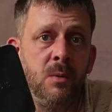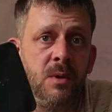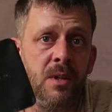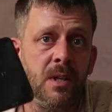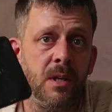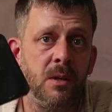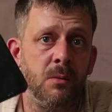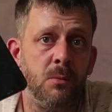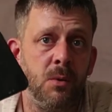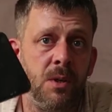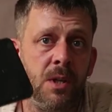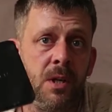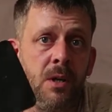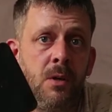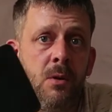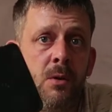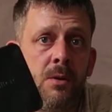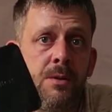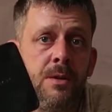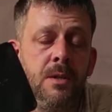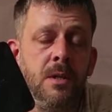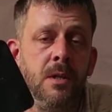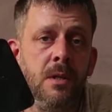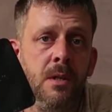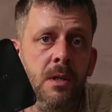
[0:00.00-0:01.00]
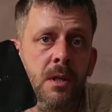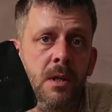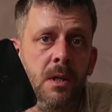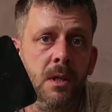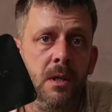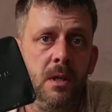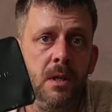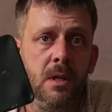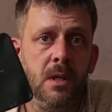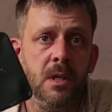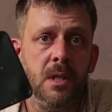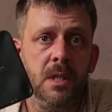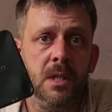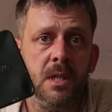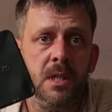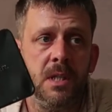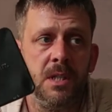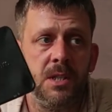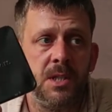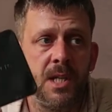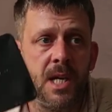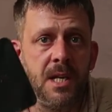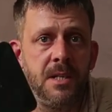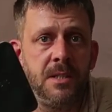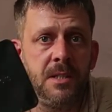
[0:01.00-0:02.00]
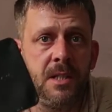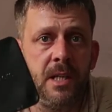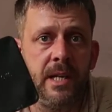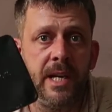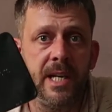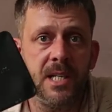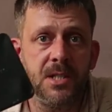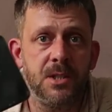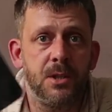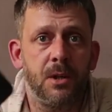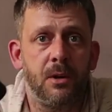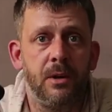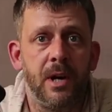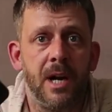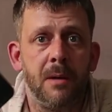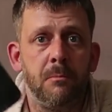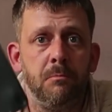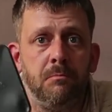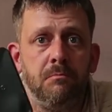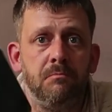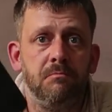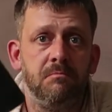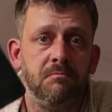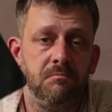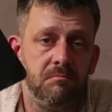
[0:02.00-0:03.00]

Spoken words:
with a good centered histogram,